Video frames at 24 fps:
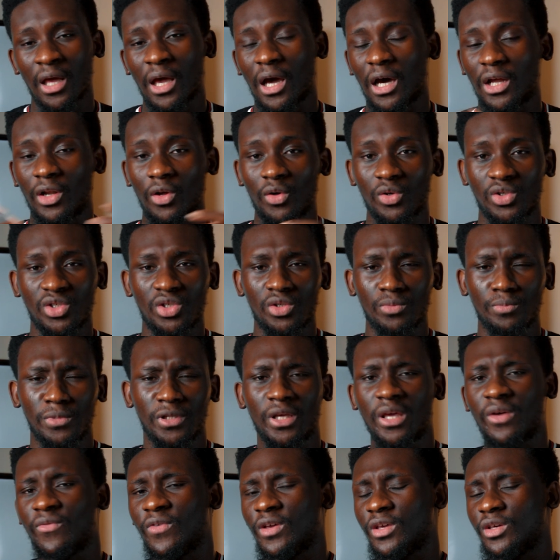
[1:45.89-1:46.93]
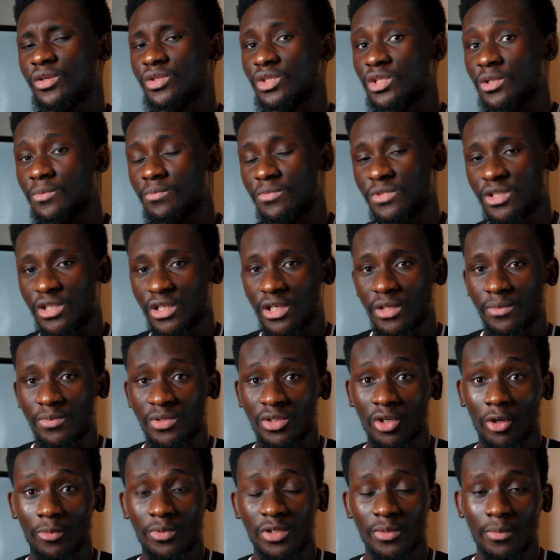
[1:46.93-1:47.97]
and also be giving you some tips
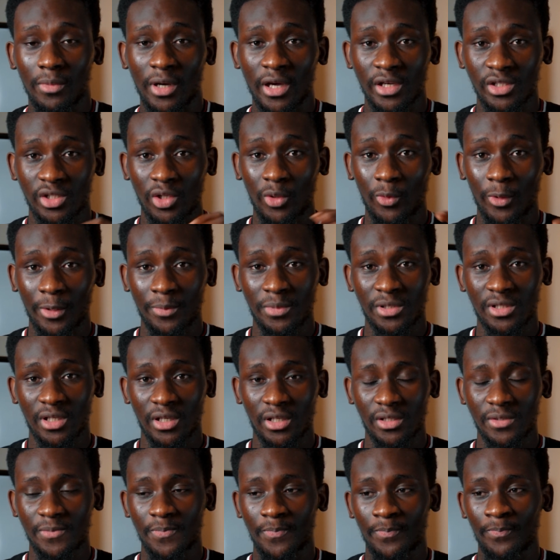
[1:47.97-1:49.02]
to optimize your website.